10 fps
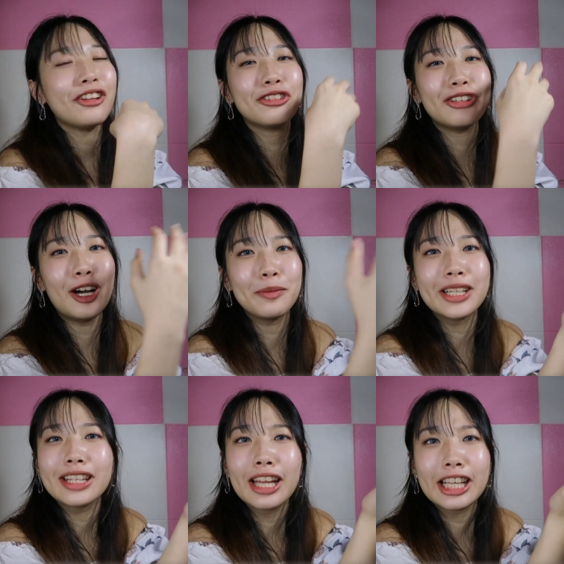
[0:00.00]
I don't know how
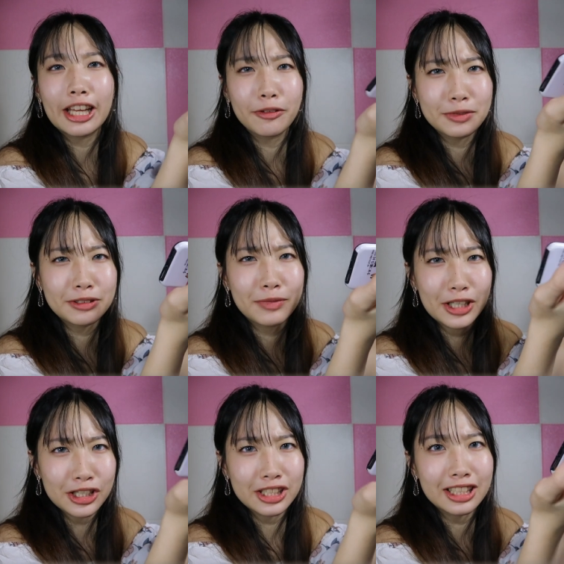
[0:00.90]
many times he has been
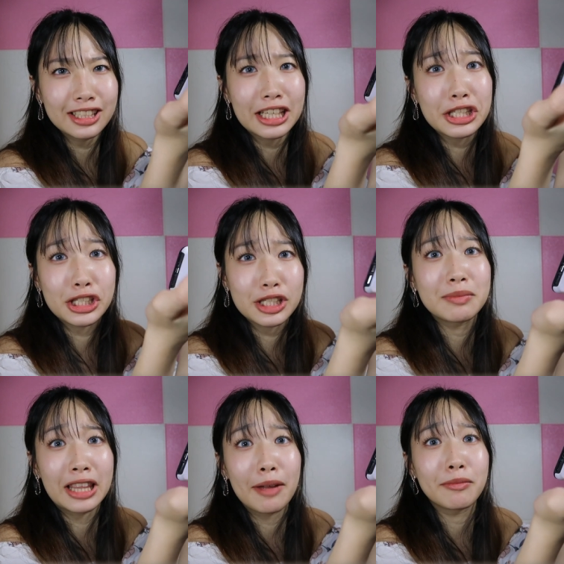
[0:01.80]
mentioning that
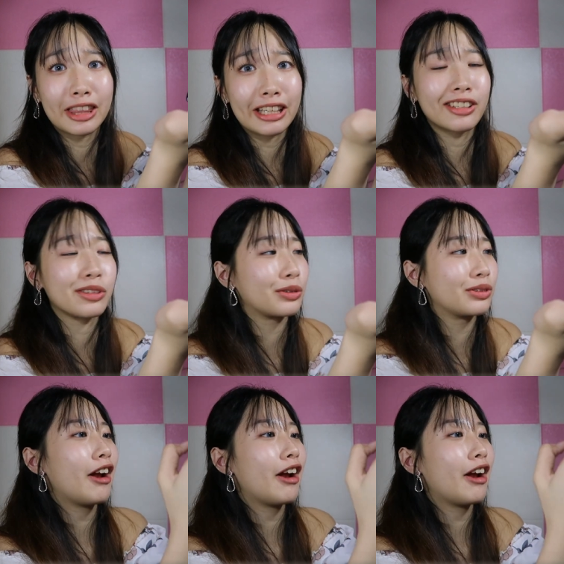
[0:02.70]
sheep lamp thing, you know.